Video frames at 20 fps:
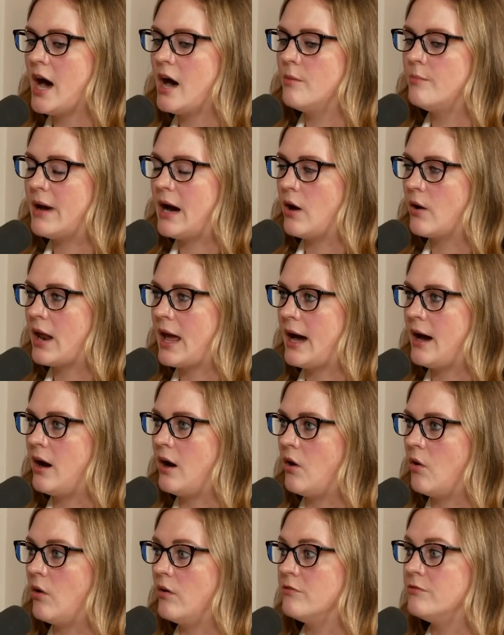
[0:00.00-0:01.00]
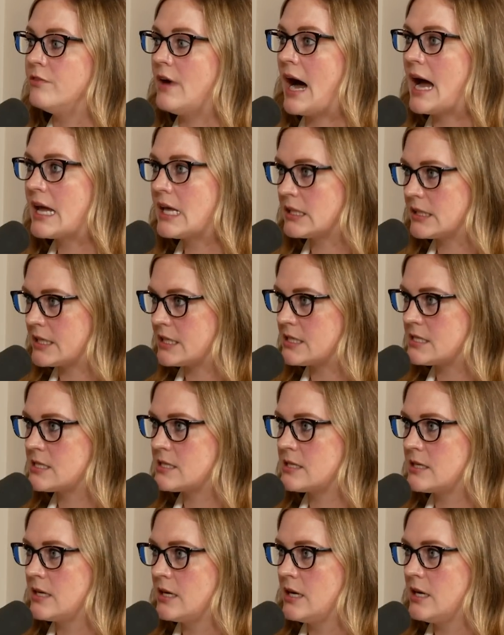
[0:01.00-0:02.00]
about how
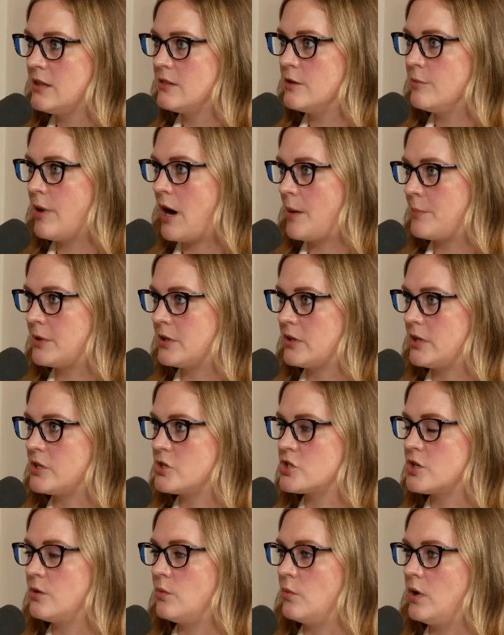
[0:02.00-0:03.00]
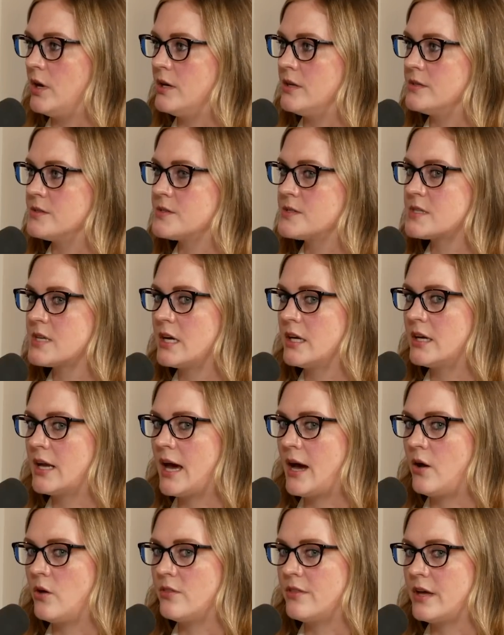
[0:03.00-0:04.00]
violent the population was and
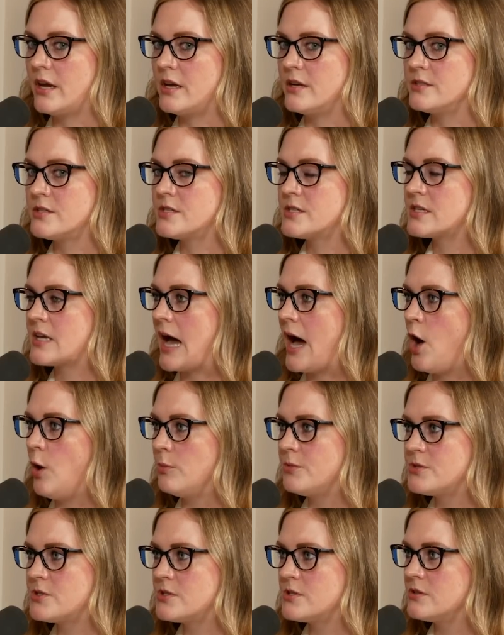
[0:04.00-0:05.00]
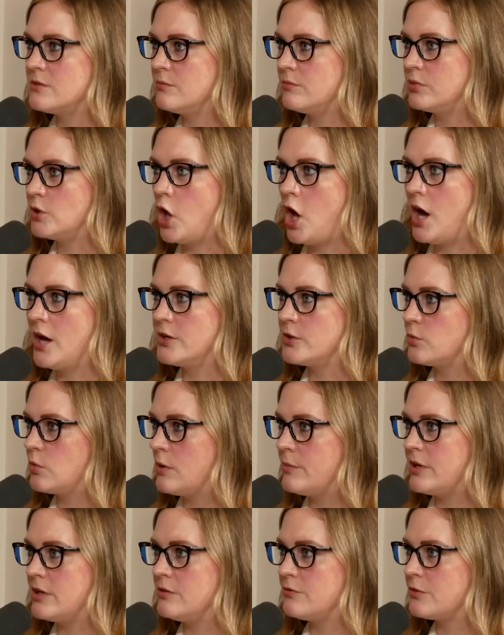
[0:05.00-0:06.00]
how they scalped blonde
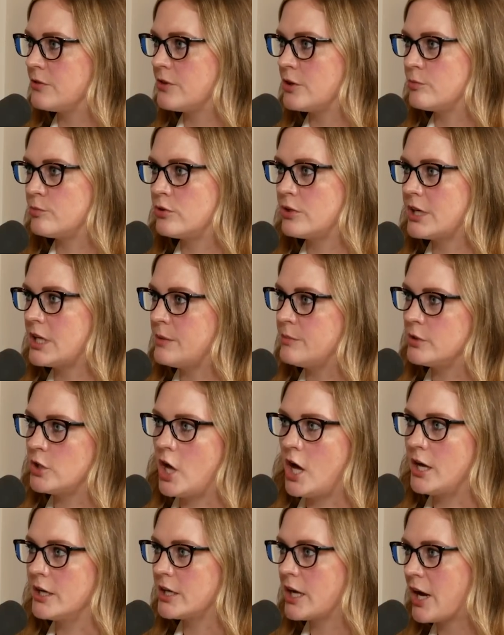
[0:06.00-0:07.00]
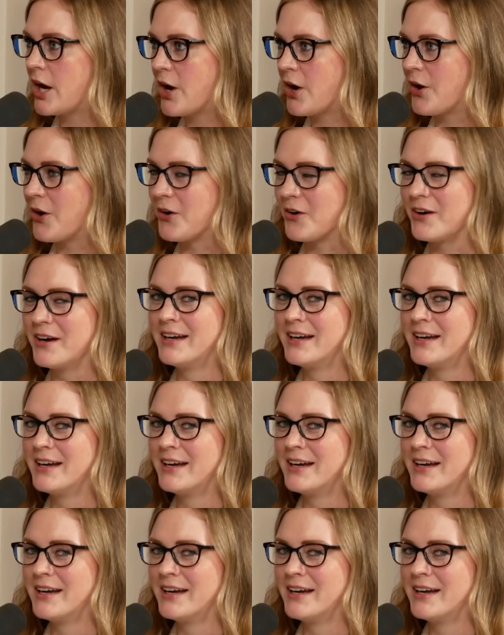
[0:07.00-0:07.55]
women for their pretty blonde hair.